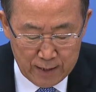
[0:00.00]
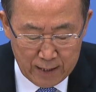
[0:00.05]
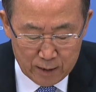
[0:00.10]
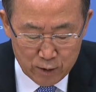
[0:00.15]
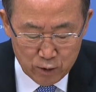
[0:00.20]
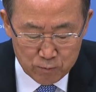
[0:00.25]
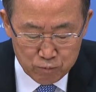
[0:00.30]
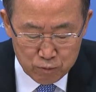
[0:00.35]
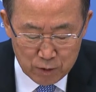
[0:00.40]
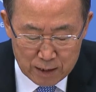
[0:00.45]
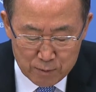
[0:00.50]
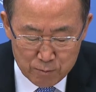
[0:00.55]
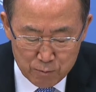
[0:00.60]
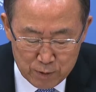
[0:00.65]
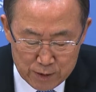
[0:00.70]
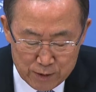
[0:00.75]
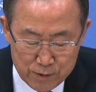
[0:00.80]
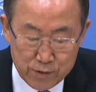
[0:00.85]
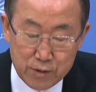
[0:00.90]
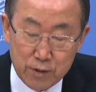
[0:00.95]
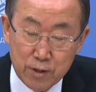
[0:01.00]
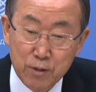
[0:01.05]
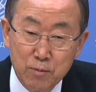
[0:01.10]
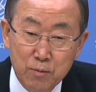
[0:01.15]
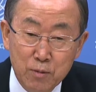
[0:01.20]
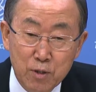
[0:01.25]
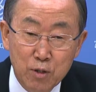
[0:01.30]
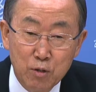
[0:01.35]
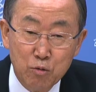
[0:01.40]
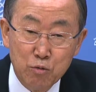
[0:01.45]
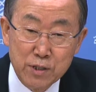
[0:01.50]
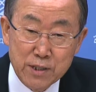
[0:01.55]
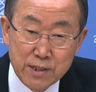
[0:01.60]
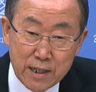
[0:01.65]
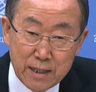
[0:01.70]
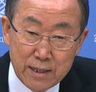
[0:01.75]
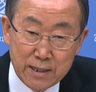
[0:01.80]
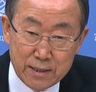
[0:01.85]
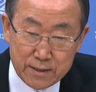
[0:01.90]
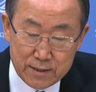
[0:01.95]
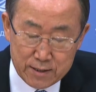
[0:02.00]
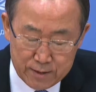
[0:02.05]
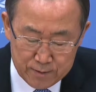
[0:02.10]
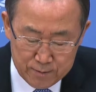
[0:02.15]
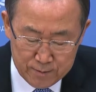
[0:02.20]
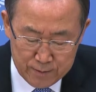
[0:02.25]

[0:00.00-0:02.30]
and the Prime Minister resigned.